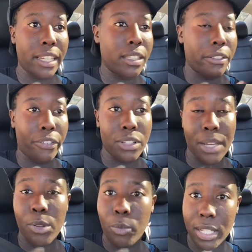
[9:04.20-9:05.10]
the first
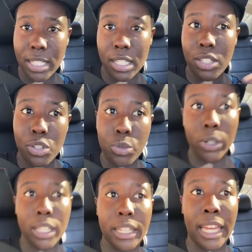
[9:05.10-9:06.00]
time we went to
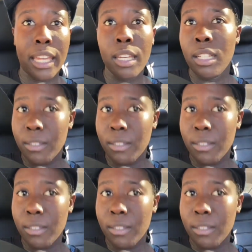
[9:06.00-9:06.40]
Detroit, like,